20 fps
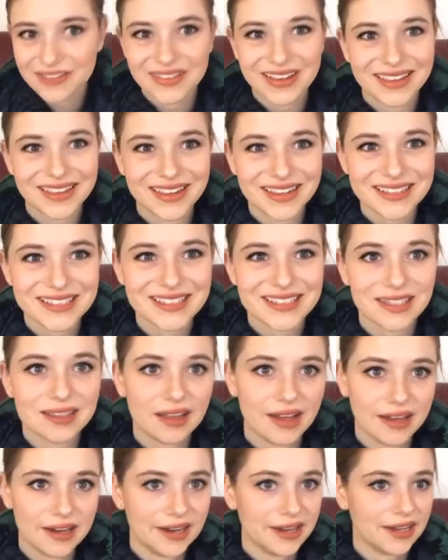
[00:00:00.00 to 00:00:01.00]
I think it's the
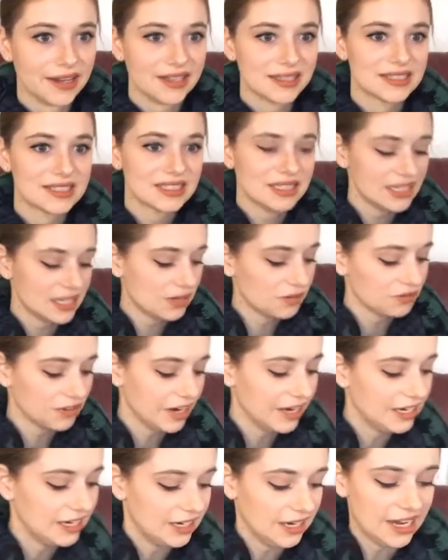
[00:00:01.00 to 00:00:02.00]
lighting. It's like a
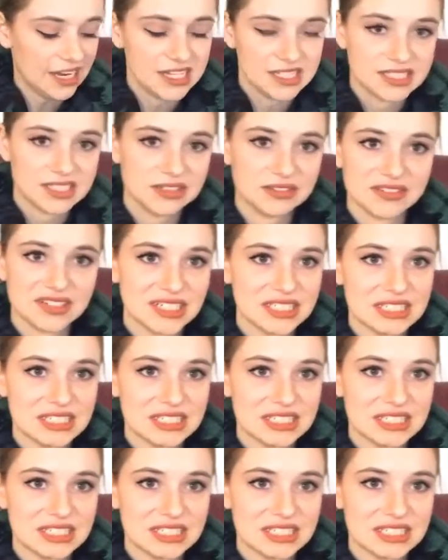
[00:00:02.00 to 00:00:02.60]
rainy day, so